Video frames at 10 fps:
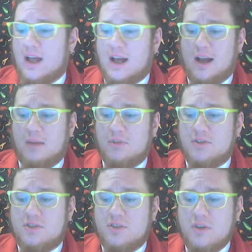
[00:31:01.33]
Um,
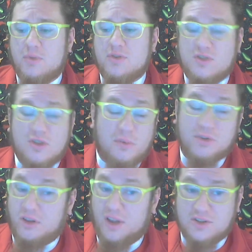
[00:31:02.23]
super super
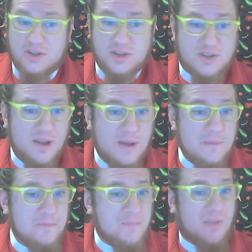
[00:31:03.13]
delicious.
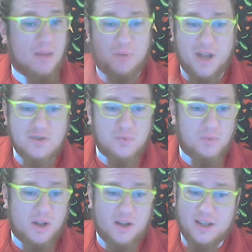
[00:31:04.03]
It plays
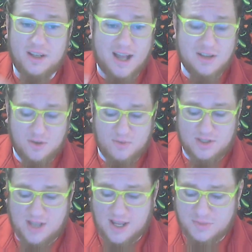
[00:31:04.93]
well and nice over
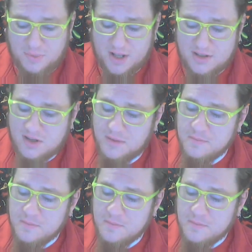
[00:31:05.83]
the taste buds.